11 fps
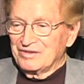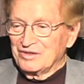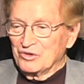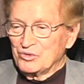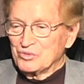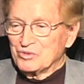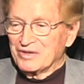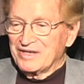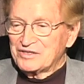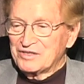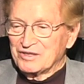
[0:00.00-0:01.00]
known you were going to
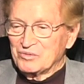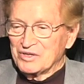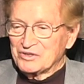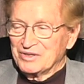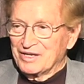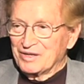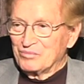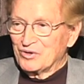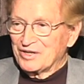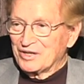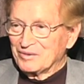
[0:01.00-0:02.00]
ask that question, I'd have
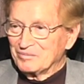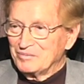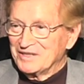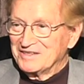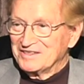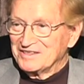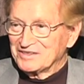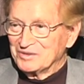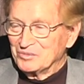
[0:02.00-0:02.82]
brought out a big list,